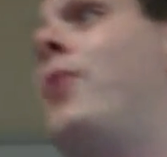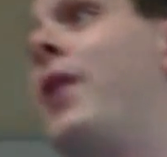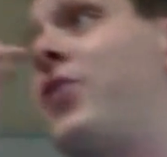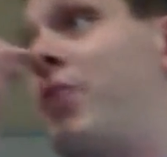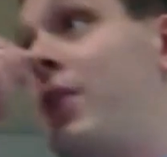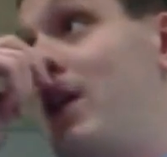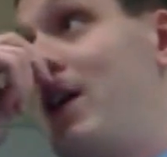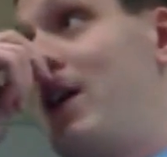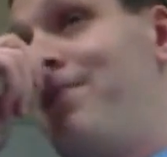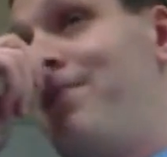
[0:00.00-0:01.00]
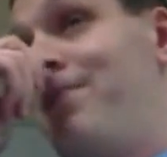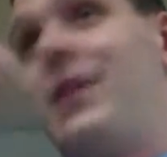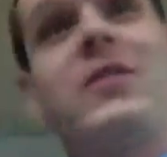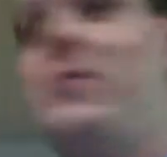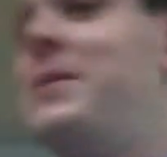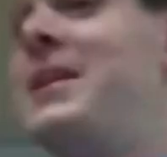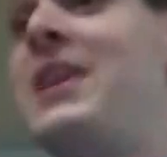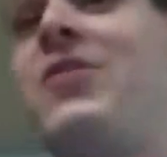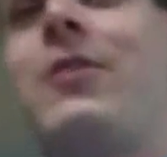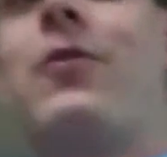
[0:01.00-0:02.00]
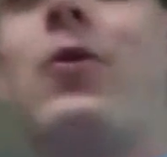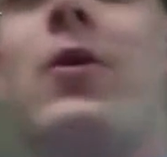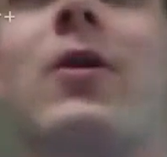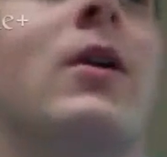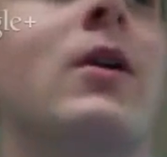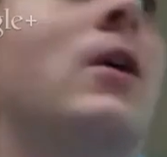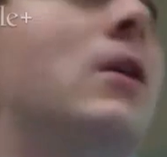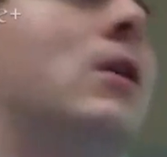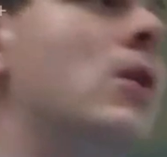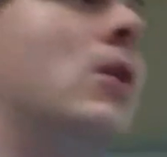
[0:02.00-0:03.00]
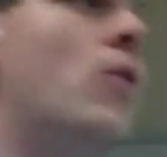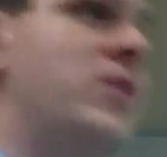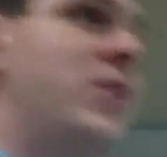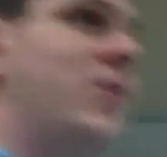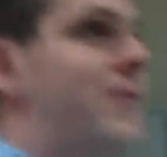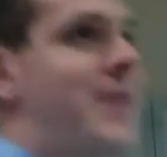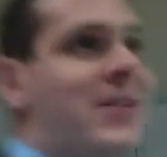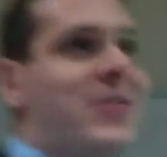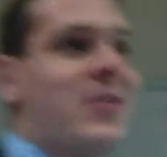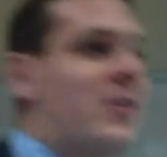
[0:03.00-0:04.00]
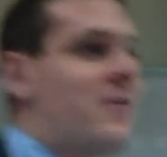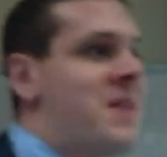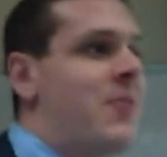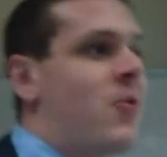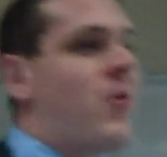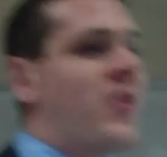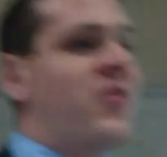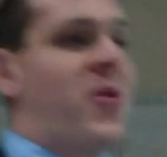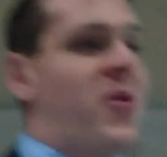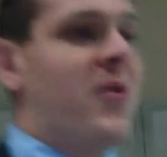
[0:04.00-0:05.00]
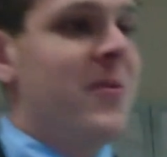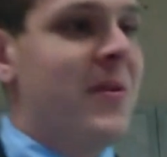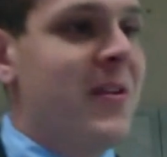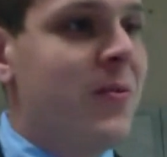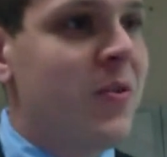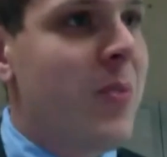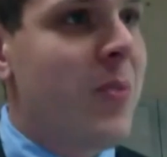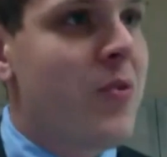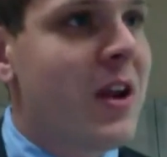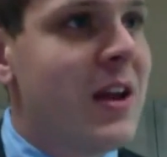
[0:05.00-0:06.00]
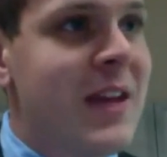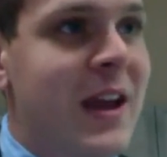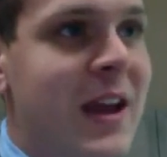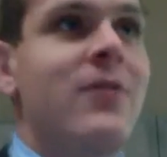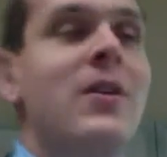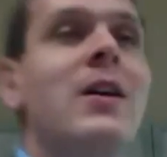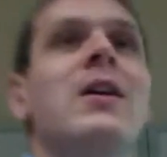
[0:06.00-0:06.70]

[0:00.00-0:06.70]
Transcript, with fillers: question. Um, that's because I've only been teaching for uh, one year. Next year, I'll have many more questions to work with, but this one should be pretty indicative.